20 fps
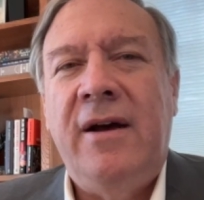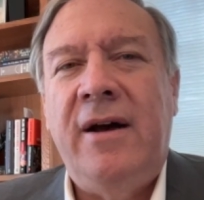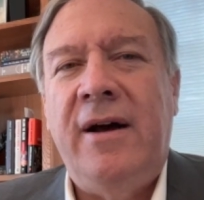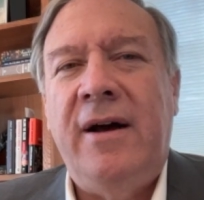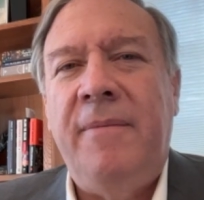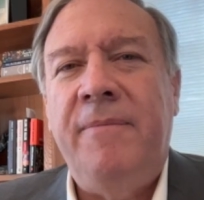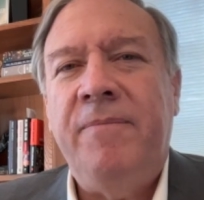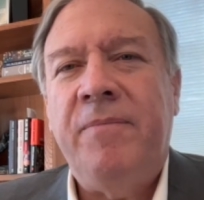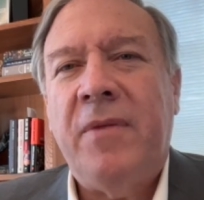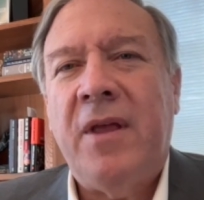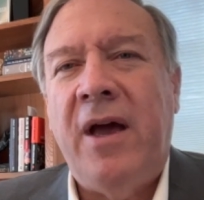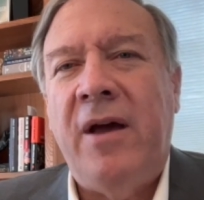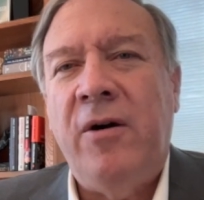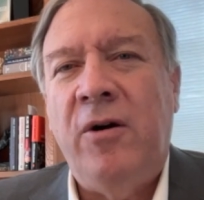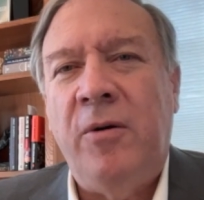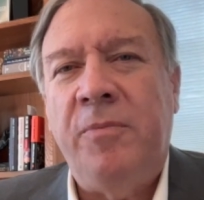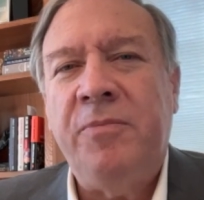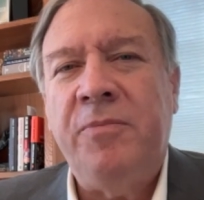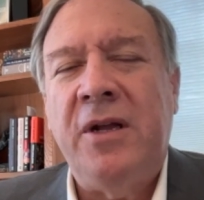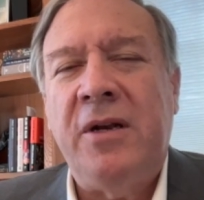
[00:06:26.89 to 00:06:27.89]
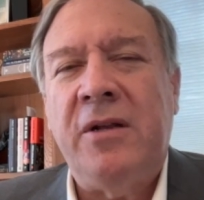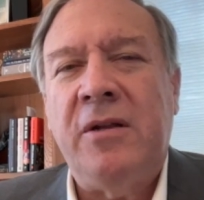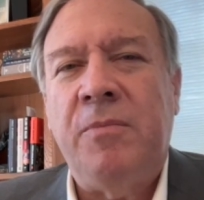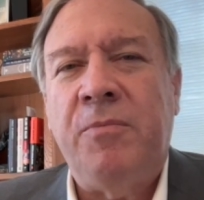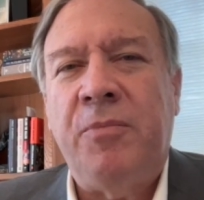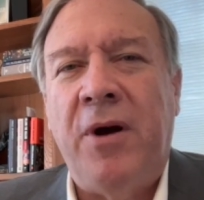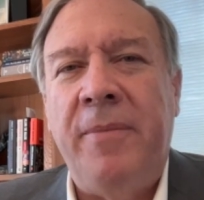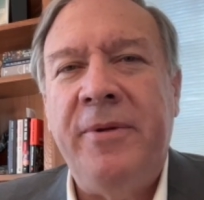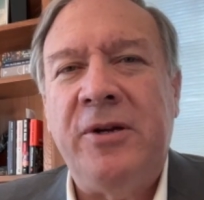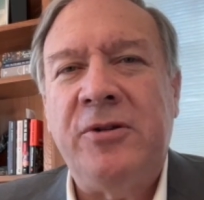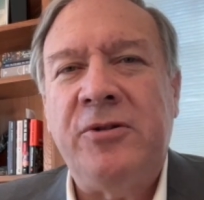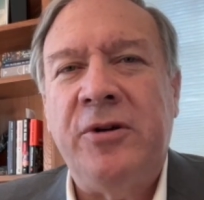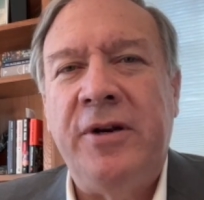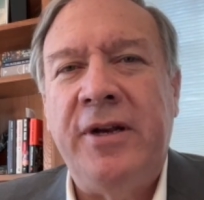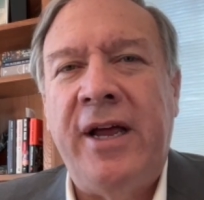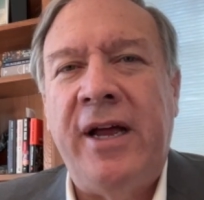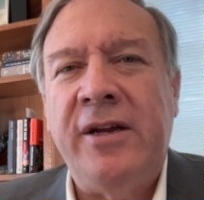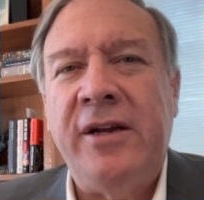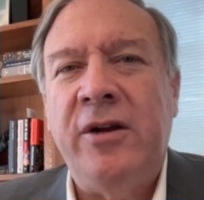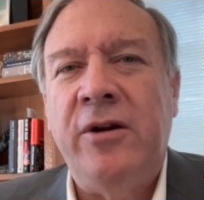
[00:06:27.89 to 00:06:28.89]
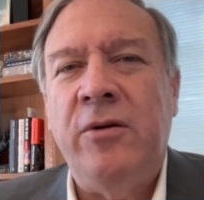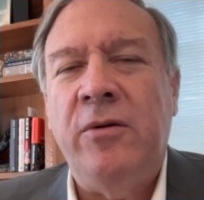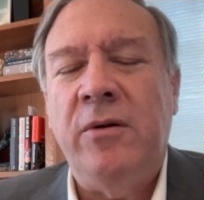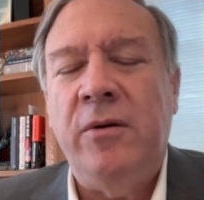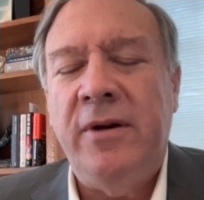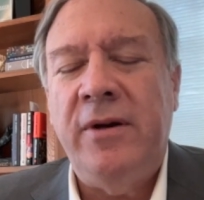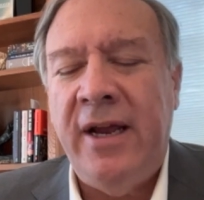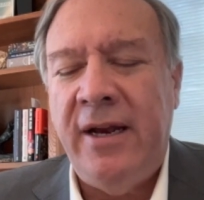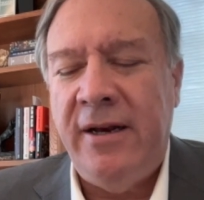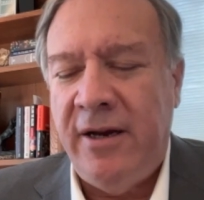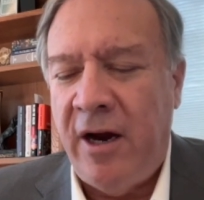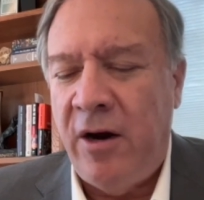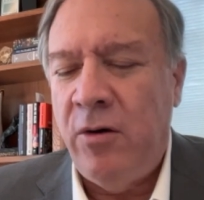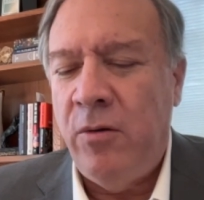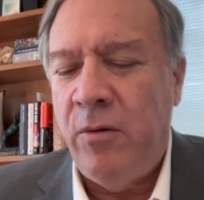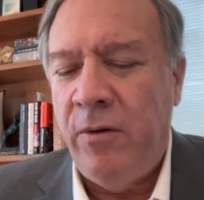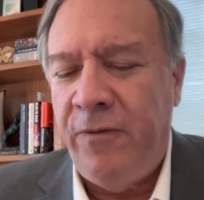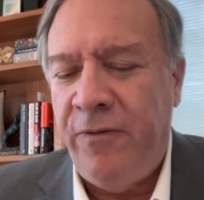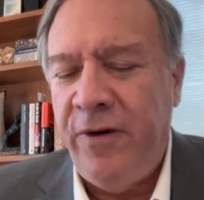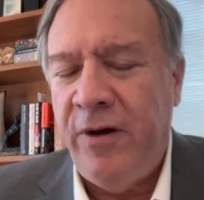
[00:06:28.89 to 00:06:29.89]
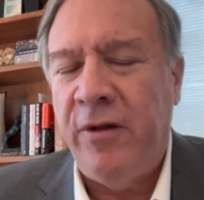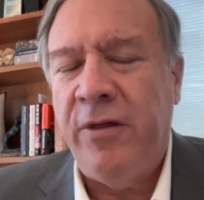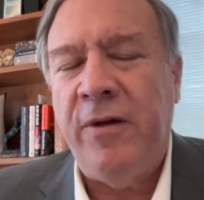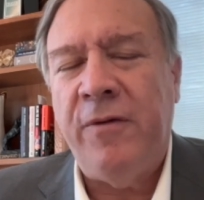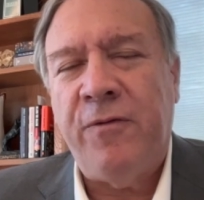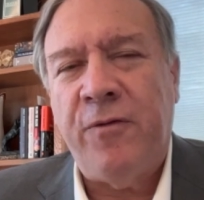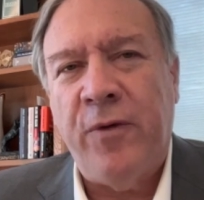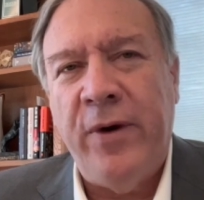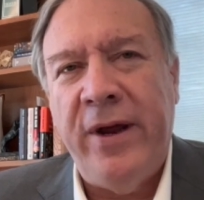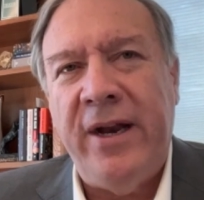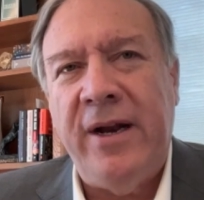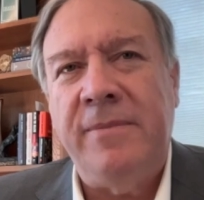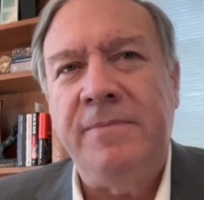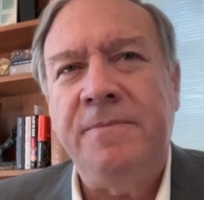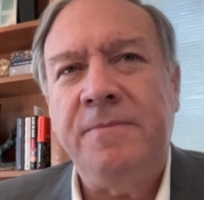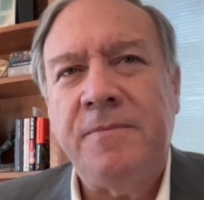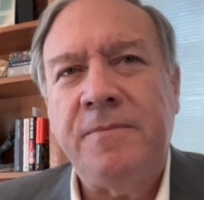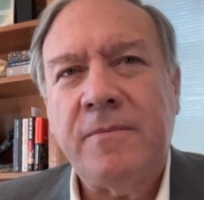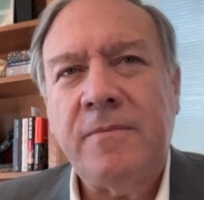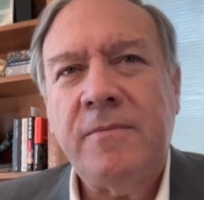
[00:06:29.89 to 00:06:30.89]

I hope that Prime Minister Netanyahu will feel the freedom